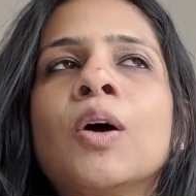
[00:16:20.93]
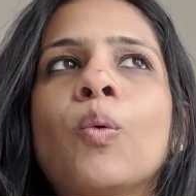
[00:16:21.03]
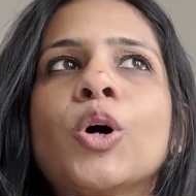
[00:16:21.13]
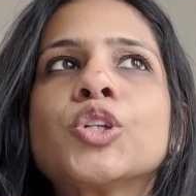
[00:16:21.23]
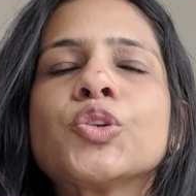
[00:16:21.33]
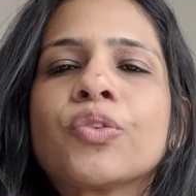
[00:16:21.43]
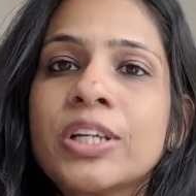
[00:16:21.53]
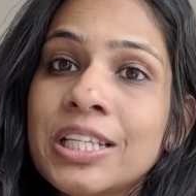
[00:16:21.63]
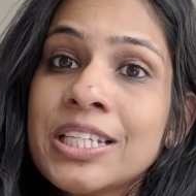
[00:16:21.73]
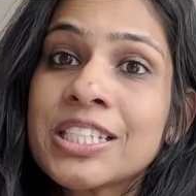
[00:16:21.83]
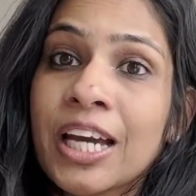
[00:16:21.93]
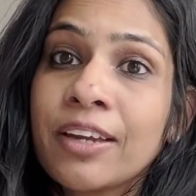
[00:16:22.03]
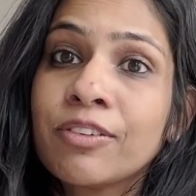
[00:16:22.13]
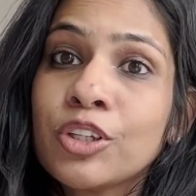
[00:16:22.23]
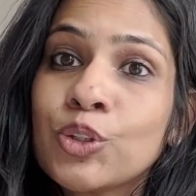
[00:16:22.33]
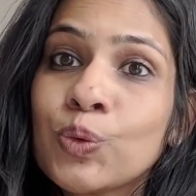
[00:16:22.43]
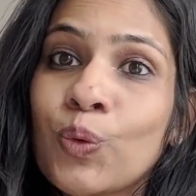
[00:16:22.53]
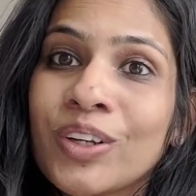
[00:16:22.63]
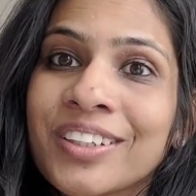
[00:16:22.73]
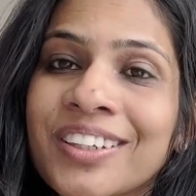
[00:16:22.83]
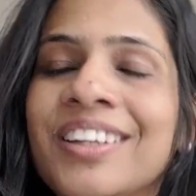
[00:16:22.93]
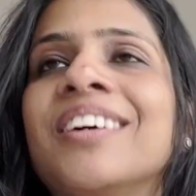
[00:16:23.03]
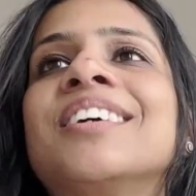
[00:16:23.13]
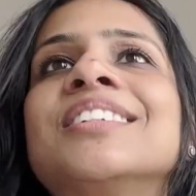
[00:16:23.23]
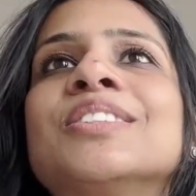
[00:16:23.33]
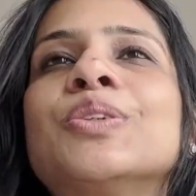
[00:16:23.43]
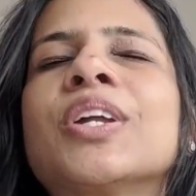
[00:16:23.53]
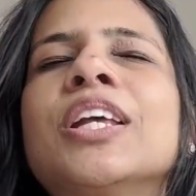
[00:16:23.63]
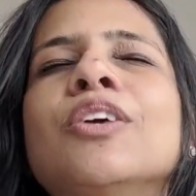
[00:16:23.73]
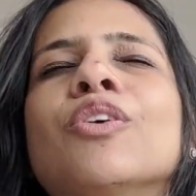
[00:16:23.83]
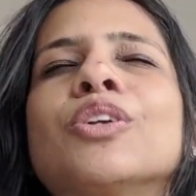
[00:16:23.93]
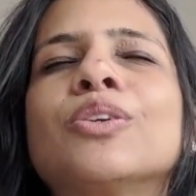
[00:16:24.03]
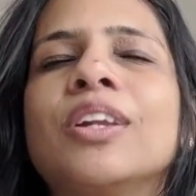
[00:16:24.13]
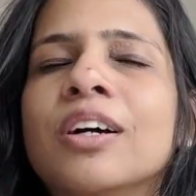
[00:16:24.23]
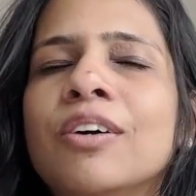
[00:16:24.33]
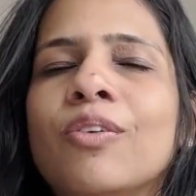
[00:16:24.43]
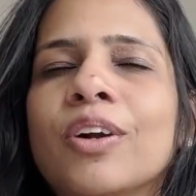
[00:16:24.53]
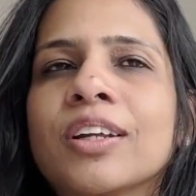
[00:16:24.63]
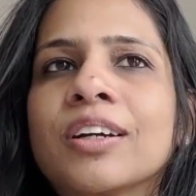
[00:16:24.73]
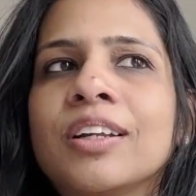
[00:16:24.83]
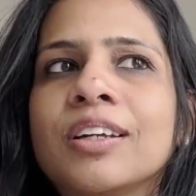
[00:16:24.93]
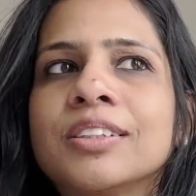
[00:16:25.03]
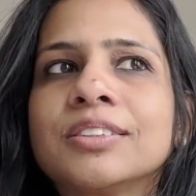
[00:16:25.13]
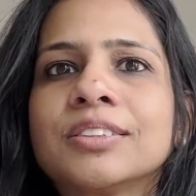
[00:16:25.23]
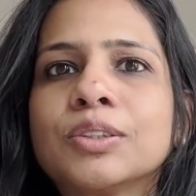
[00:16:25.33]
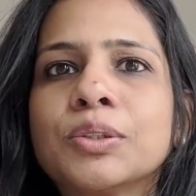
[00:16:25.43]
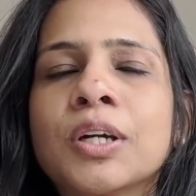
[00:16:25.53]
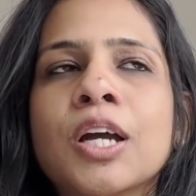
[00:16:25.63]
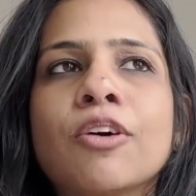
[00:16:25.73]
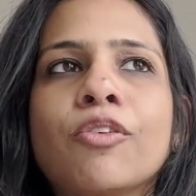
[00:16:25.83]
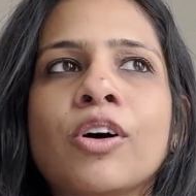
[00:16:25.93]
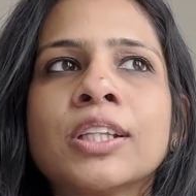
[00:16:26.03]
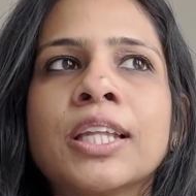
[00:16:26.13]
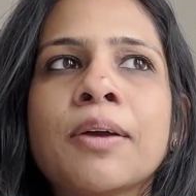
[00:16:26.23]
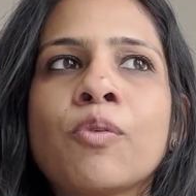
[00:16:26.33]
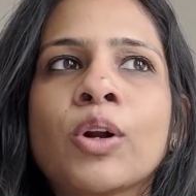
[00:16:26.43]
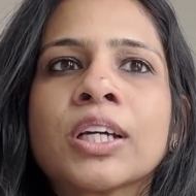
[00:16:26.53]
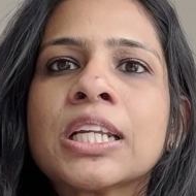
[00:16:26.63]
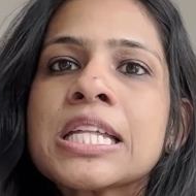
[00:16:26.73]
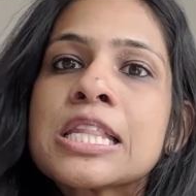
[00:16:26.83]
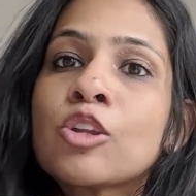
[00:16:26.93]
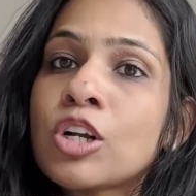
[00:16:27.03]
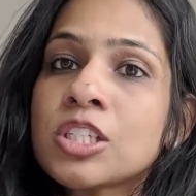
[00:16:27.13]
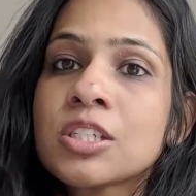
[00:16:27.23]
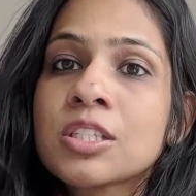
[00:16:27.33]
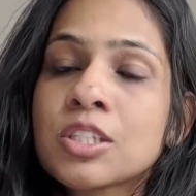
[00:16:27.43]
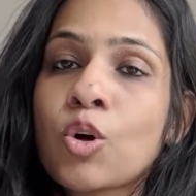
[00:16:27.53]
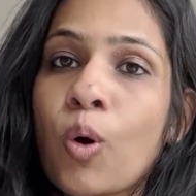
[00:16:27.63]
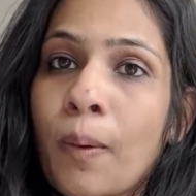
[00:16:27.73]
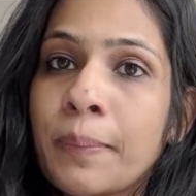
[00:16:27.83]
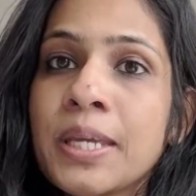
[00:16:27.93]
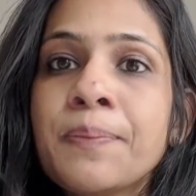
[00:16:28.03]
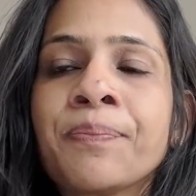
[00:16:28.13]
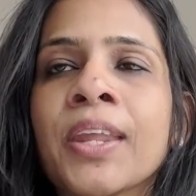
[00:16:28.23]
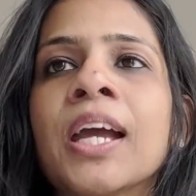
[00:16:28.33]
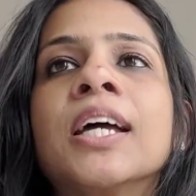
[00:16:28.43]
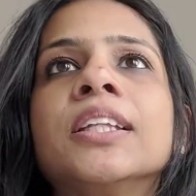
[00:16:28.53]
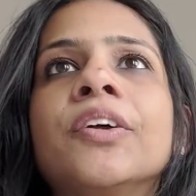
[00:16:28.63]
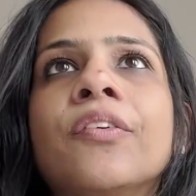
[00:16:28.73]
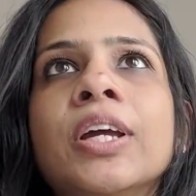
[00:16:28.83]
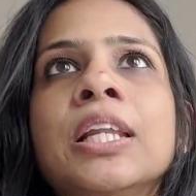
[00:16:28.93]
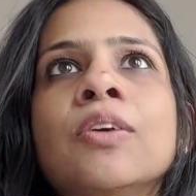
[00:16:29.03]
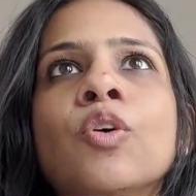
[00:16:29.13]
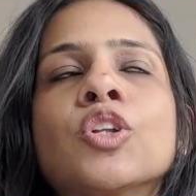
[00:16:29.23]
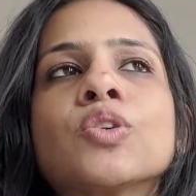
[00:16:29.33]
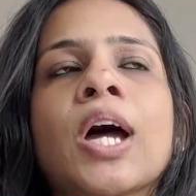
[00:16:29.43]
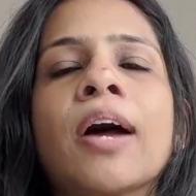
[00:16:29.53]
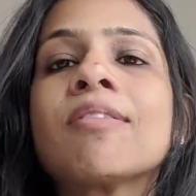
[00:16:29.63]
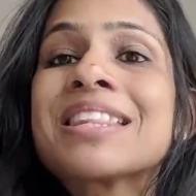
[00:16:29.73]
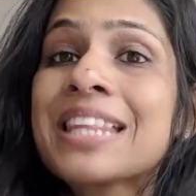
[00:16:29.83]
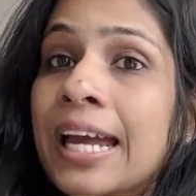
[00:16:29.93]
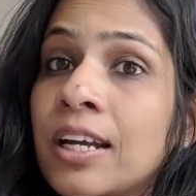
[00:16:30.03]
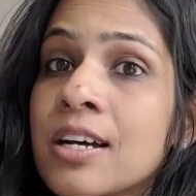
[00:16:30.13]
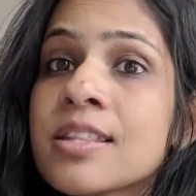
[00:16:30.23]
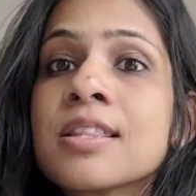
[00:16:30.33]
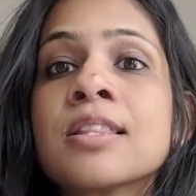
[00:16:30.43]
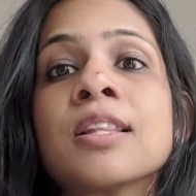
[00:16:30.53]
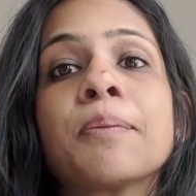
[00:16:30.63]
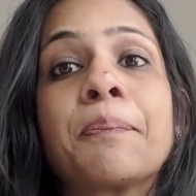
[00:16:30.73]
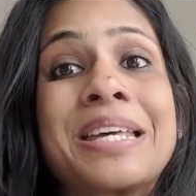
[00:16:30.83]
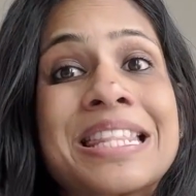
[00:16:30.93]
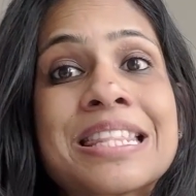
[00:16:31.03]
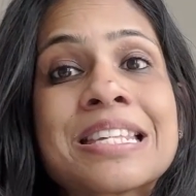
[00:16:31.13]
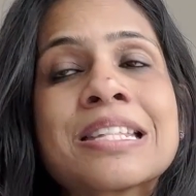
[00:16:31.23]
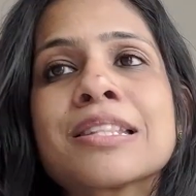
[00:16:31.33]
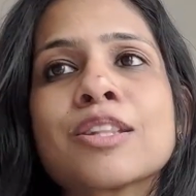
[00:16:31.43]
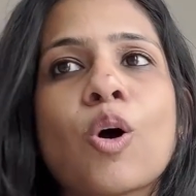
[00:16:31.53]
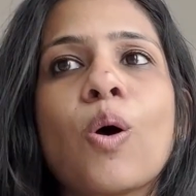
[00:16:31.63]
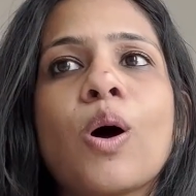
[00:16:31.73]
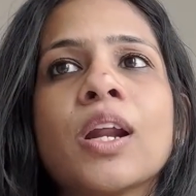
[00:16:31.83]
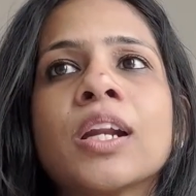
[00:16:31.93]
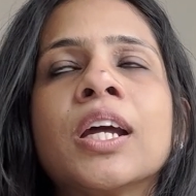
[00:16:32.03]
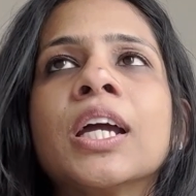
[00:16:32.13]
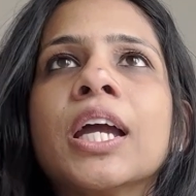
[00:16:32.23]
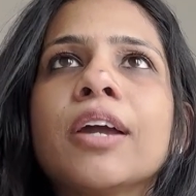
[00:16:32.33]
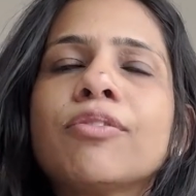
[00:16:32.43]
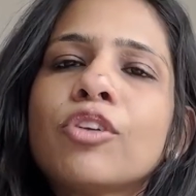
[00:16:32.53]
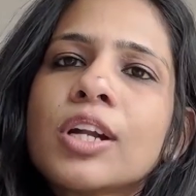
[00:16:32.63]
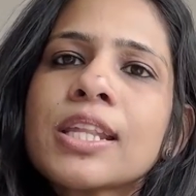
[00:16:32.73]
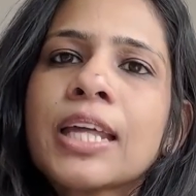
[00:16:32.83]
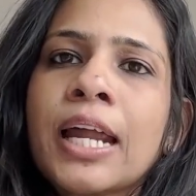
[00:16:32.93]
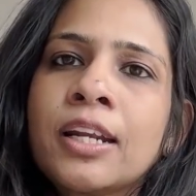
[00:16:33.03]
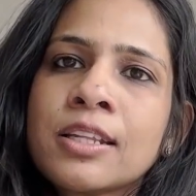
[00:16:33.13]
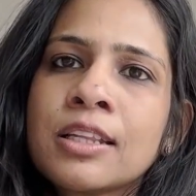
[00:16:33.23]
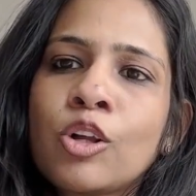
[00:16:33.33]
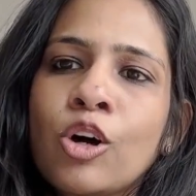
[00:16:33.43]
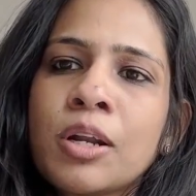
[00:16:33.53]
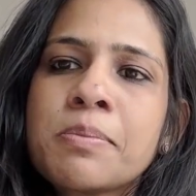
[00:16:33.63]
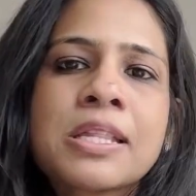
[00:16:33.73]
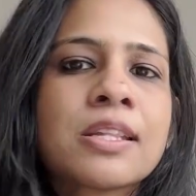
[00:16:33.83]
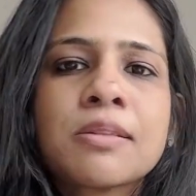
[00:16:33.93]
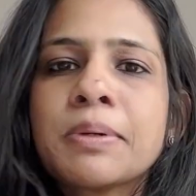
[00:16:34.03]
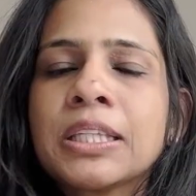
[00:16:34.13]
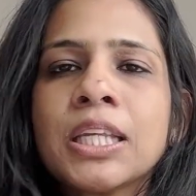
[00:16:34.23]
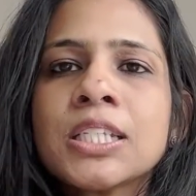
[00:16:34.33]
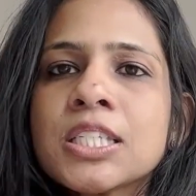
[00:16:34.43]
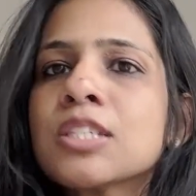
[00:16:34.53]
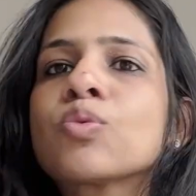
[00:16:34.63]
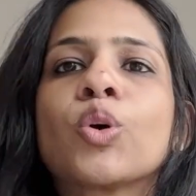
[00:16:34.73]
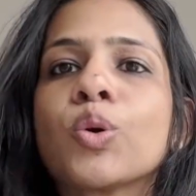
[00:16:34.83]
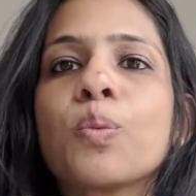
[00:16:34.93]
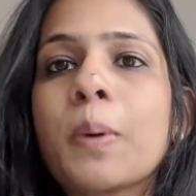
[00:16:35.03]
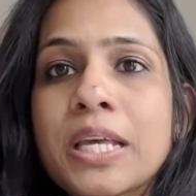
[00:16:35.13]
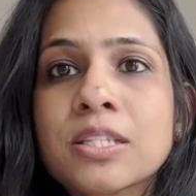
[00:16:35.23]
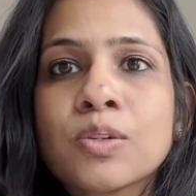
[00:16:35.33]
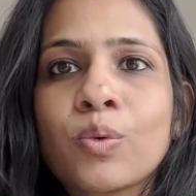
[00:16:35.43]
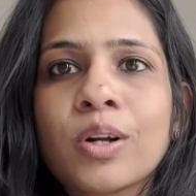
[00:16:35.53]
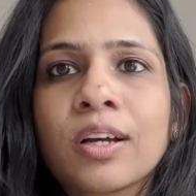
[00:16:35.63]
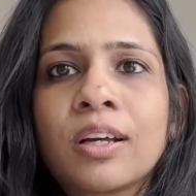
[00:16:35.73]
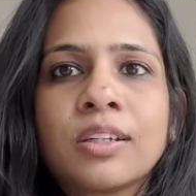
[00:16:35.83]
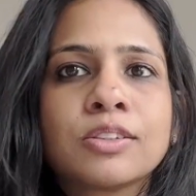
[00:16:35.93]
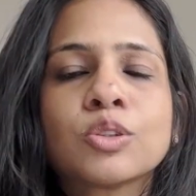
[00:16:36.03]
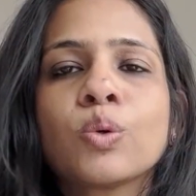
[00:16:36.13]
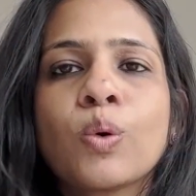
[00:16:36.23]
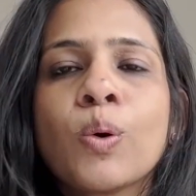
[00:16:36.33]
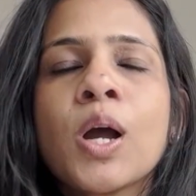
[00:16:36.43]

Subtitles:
want to really dive into watercolors, who really want to love watercolors. For them, watercolor is not just hobby. They really want to have a side hustle, business, or if not a side hustle or a business, but they just want to master watercolor. So